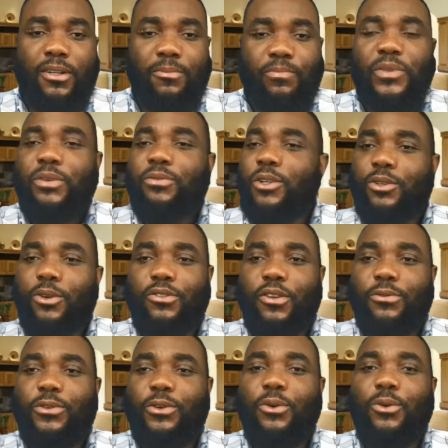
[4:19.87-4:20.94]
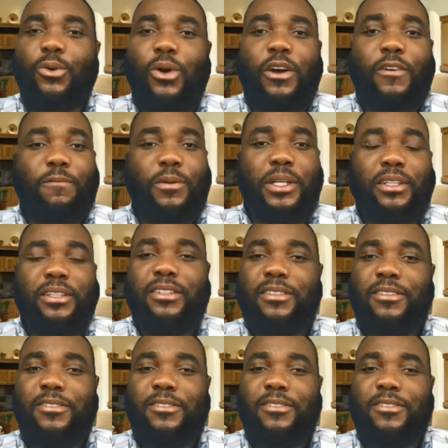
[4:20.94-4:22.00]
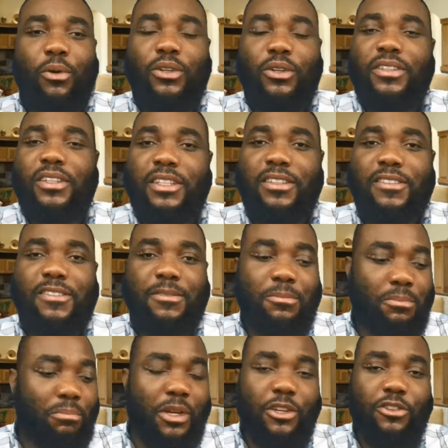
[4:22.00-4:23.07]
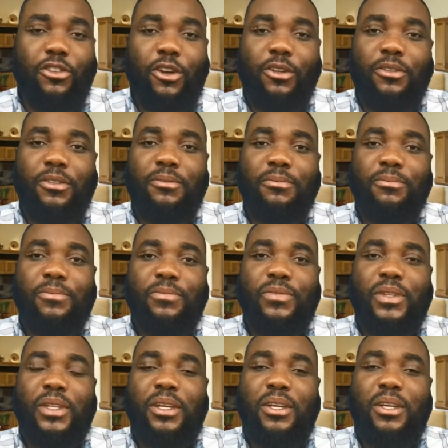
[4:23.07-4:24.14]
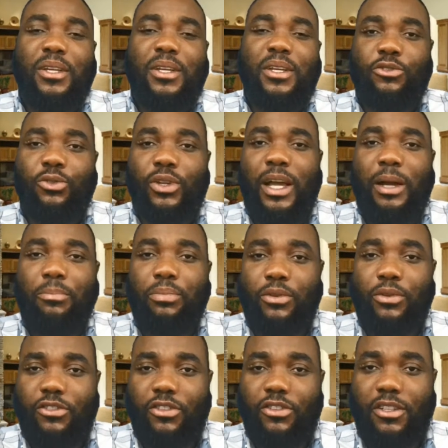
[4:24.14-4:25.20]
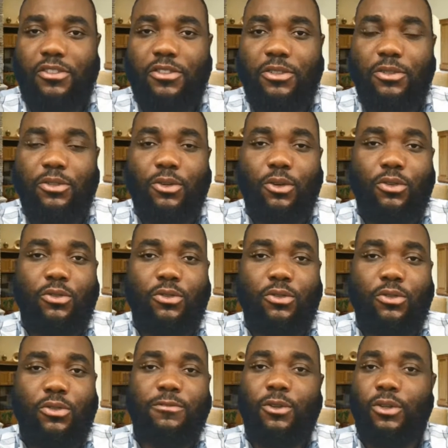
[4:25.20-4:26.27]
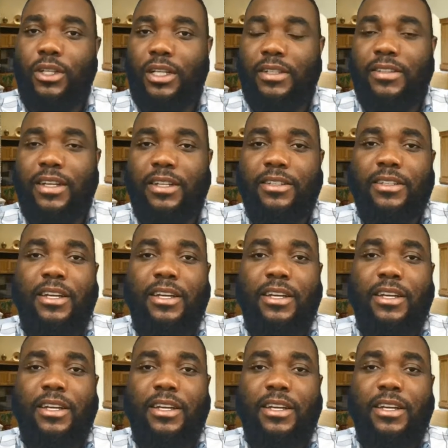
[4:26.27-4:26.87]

For those of you who have been supporting this mission, we truly appreciate you. Those who have donated